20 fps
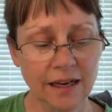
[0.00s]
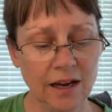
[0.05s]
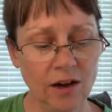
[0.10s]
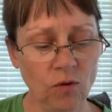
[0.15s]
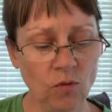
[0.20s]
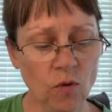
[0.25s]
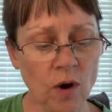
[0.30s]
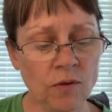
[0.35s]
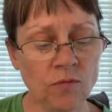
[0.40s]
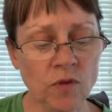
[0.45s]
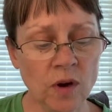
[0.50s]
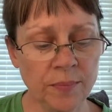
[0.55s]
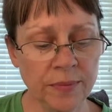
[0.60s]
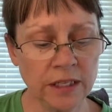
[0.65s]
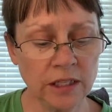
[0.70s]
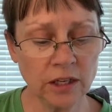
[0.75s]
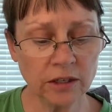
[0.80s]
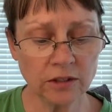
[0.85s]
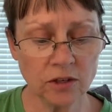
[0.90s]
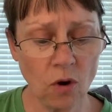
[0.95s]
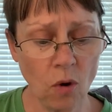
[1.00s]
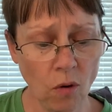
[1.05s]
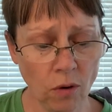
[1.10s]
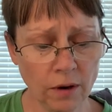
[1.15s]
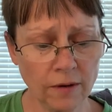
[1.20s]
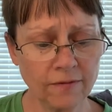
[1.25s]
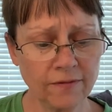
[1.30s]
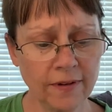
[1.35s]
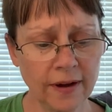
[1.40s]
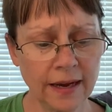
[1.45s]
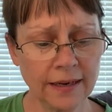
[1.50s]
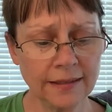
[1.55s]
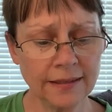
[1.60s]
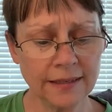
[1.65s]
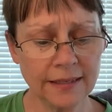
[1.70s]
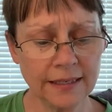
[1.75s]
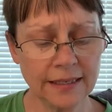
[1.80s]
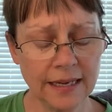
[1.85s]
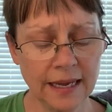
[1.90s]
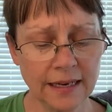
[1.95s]
One woman looked horrified and
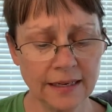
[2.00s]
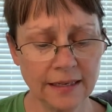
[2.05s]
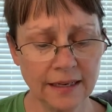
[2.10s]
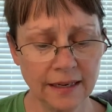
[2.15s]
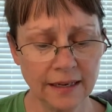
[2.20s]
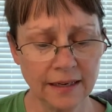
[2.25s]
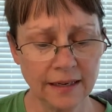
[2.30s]
said,